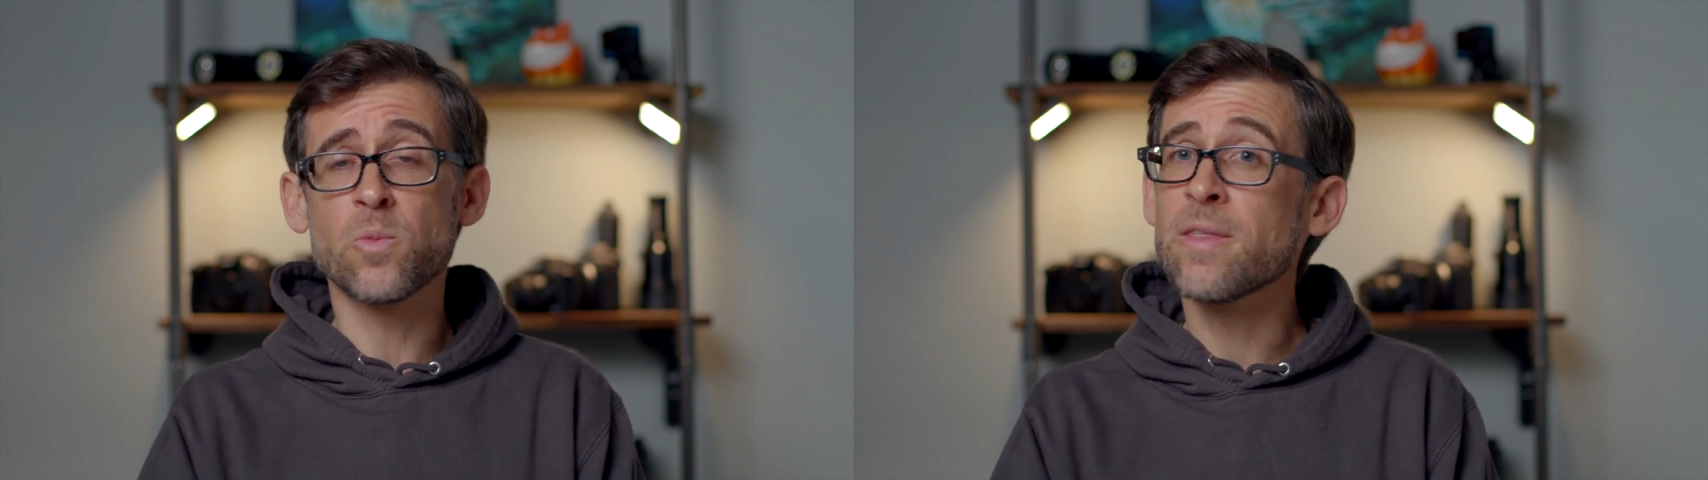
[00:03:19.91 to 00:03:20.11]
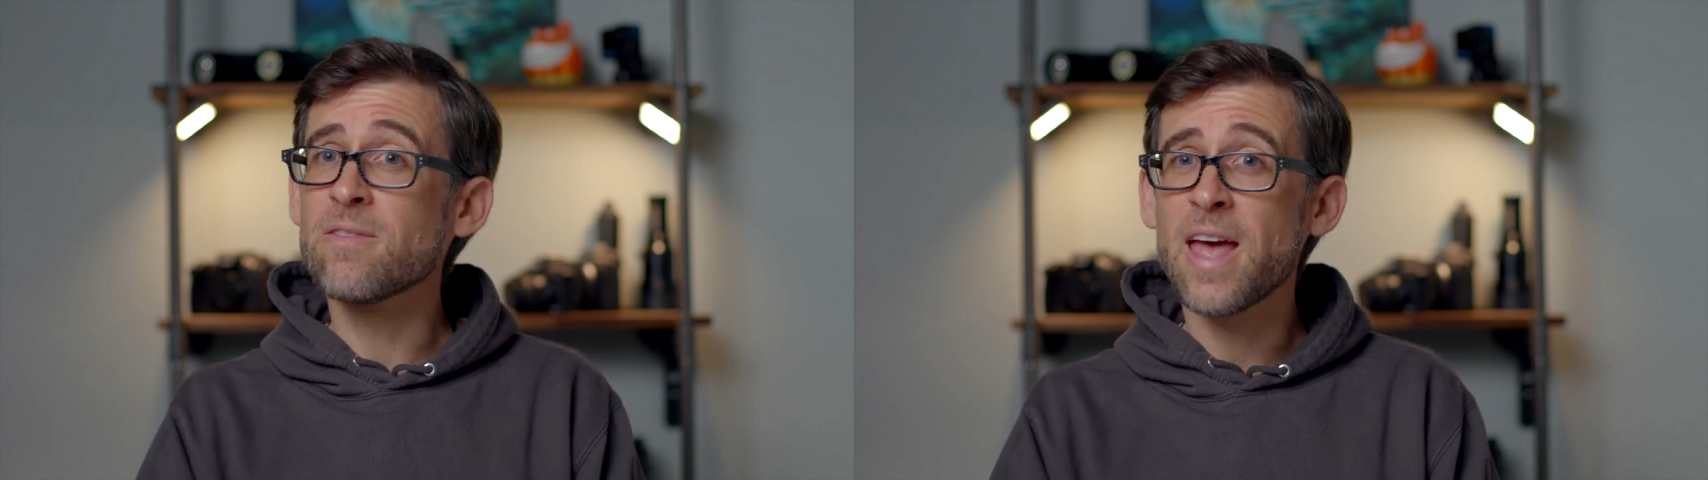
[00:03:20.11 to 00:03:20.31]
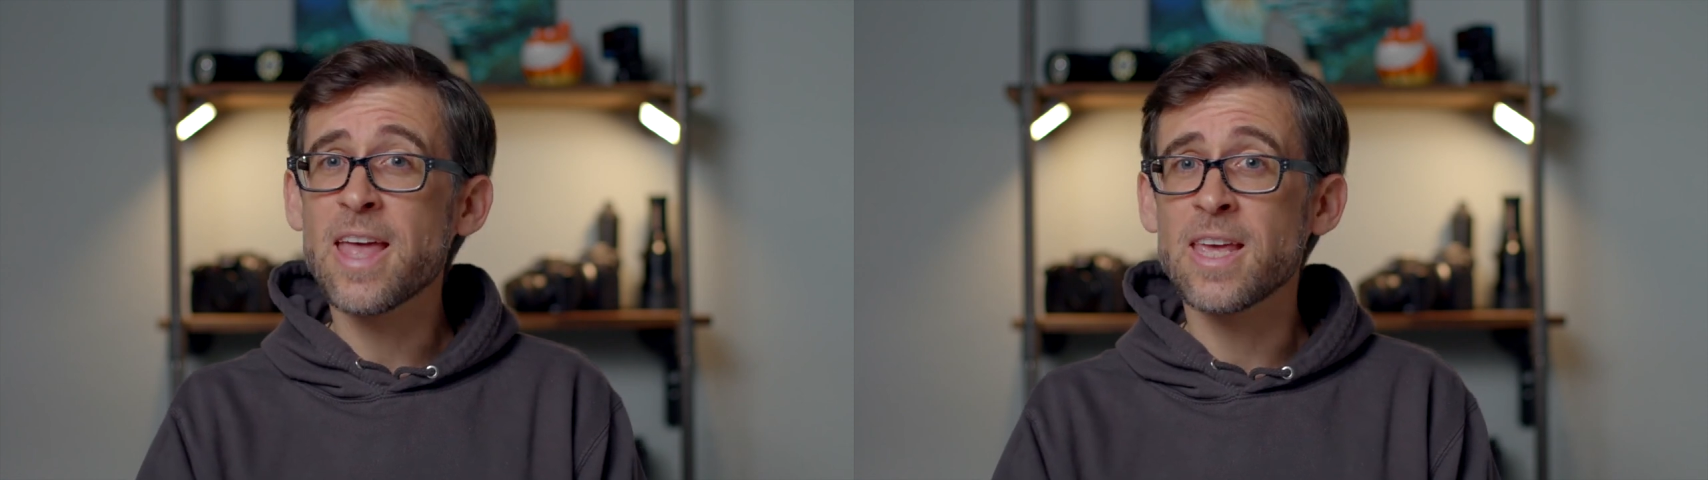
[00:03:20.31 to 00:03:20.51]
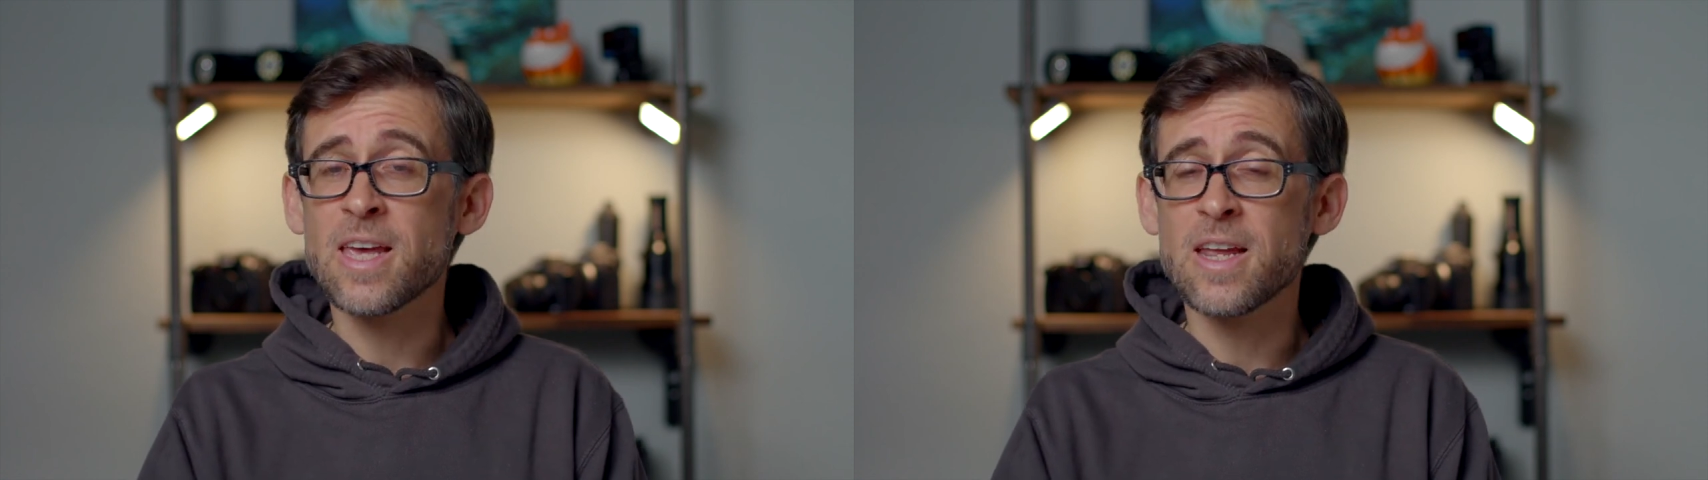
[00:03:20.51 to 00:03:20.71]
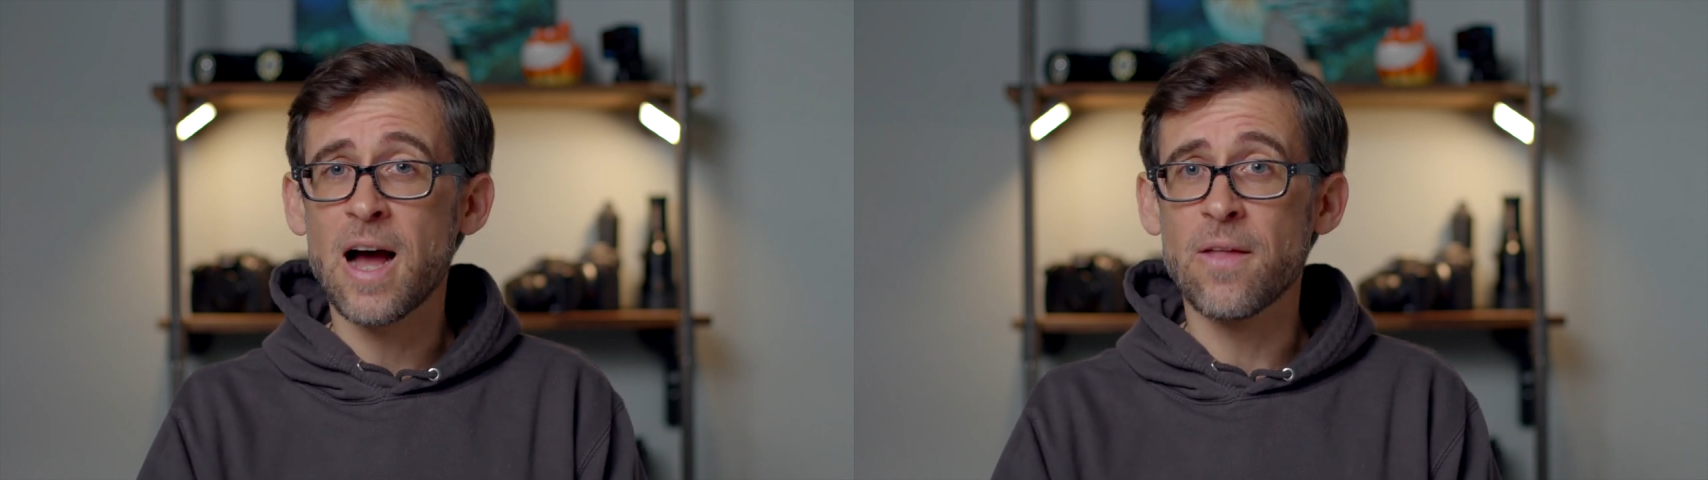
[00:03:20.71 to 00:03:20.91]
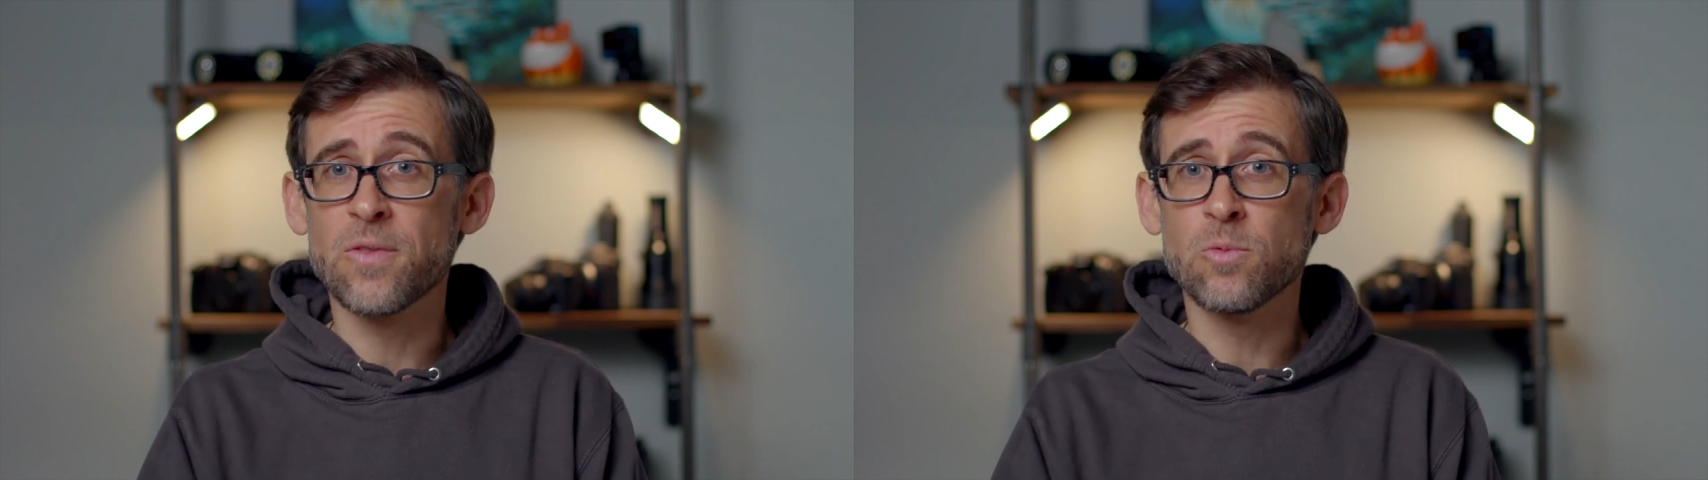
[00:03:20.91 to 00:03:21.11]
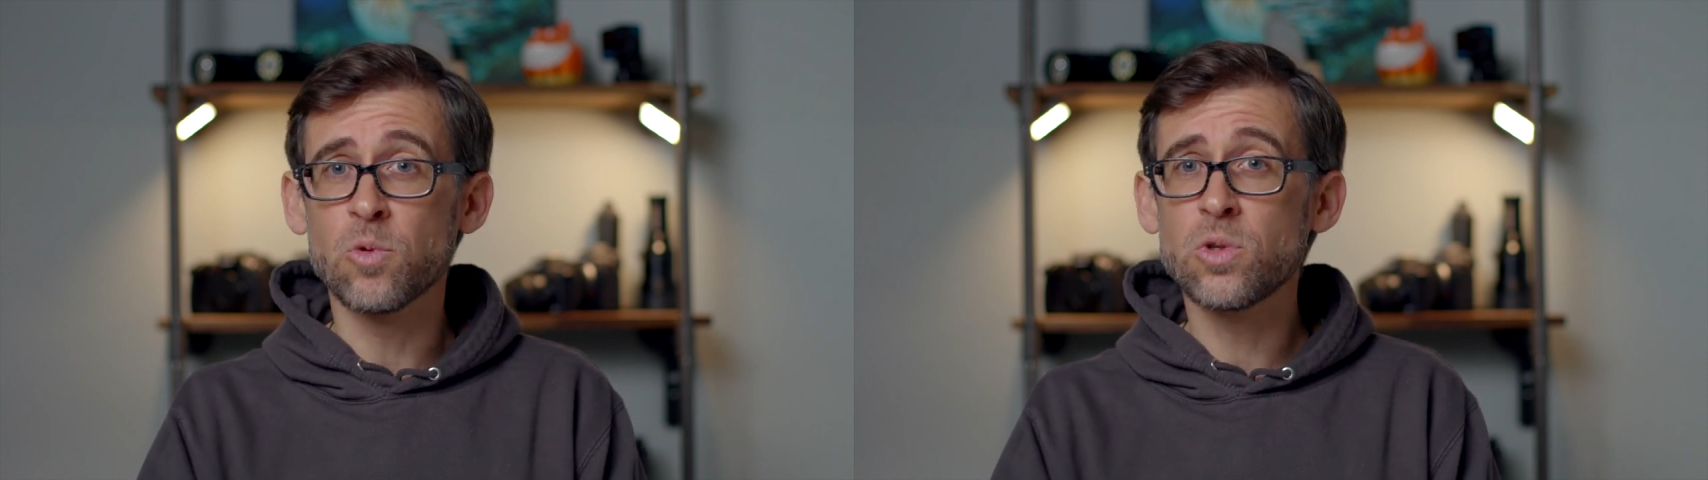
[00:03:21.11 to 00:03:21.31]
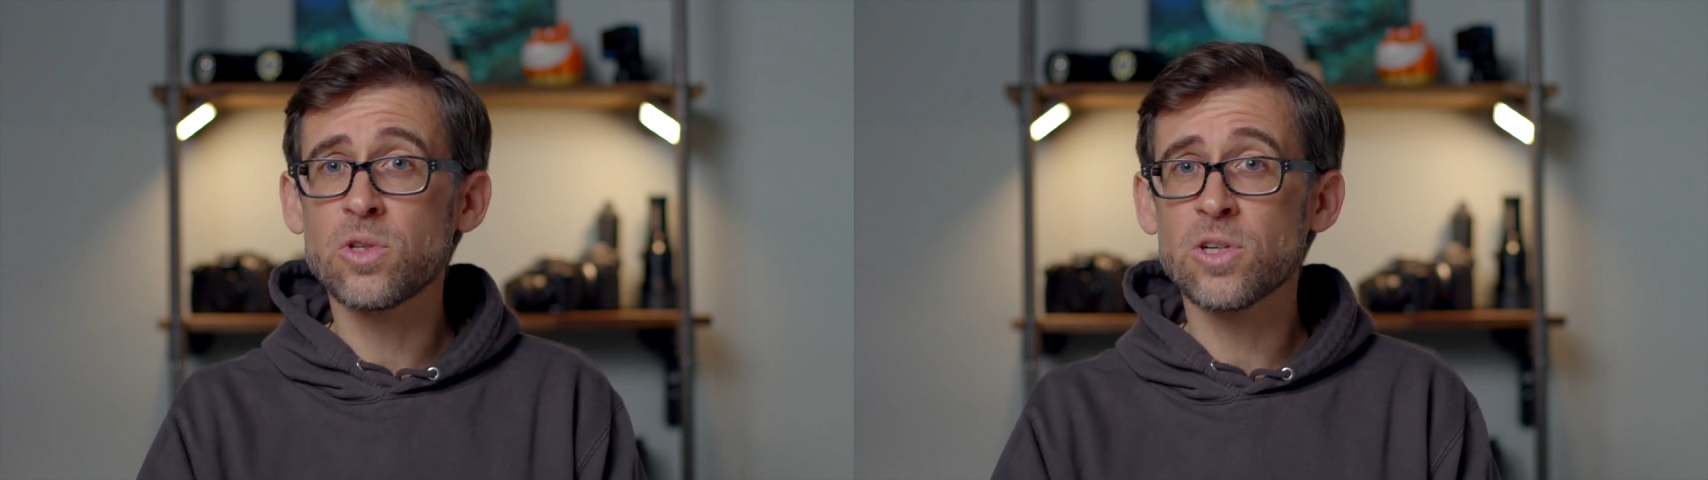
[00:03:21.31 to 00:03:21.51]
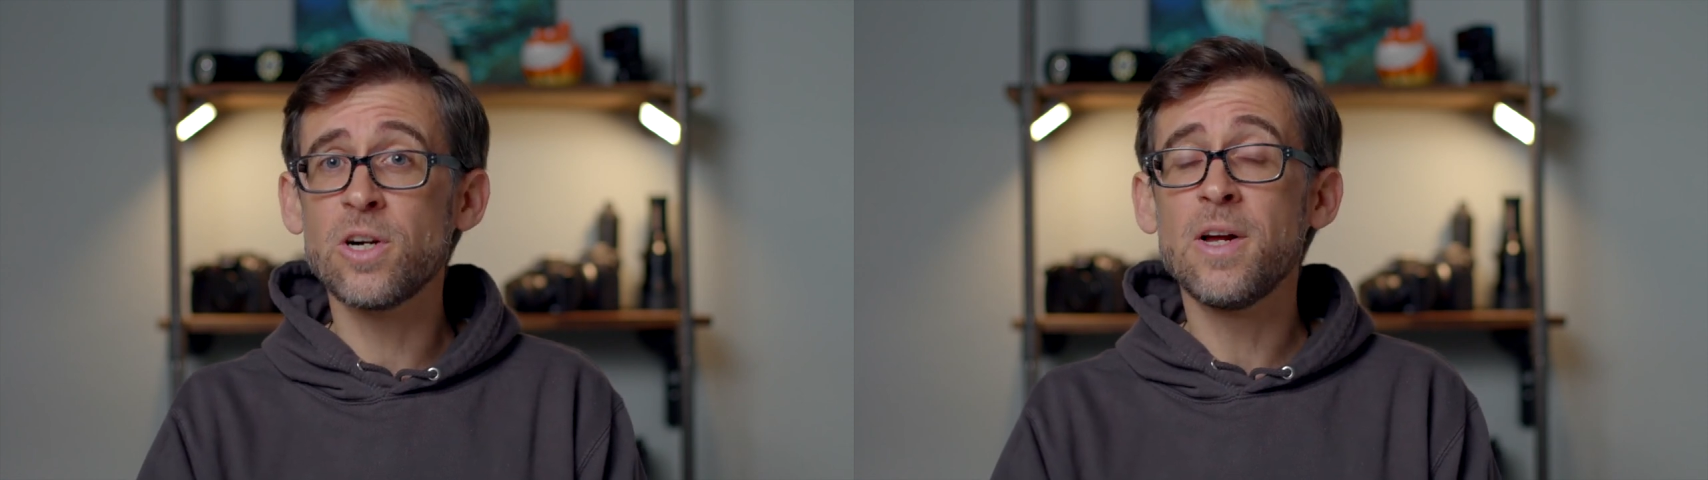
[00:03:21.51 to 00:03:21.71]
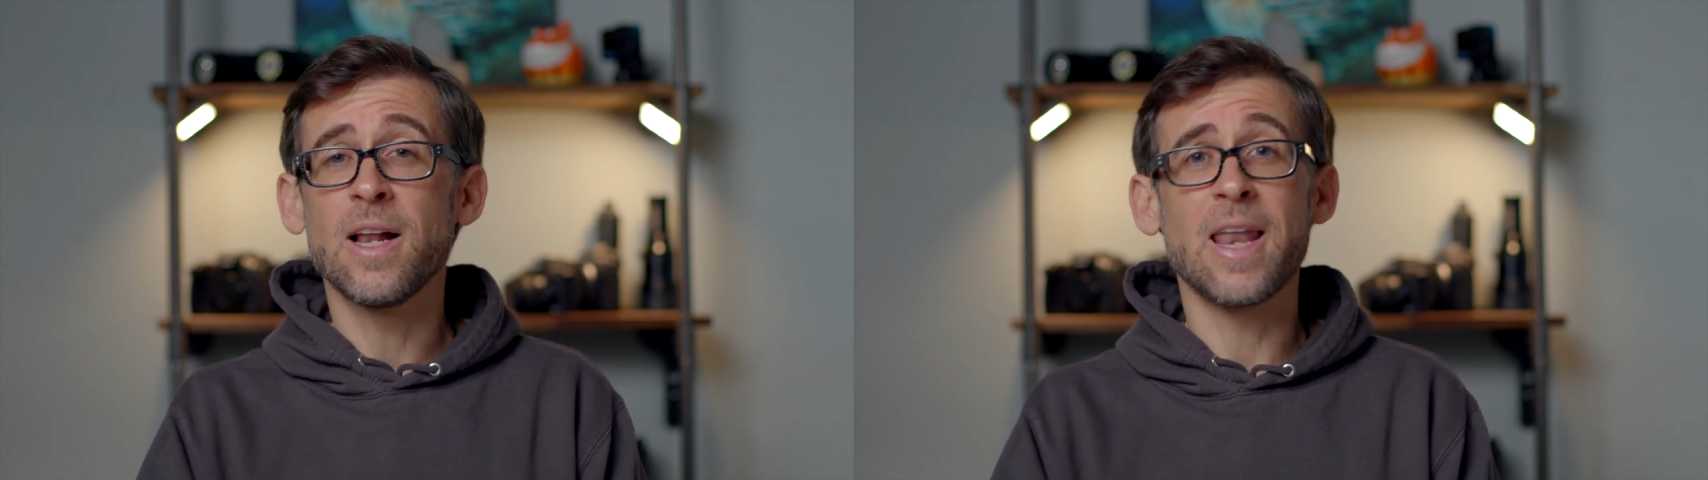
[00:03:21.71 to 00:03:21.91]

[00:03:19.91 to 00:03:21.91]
when taking it underwater,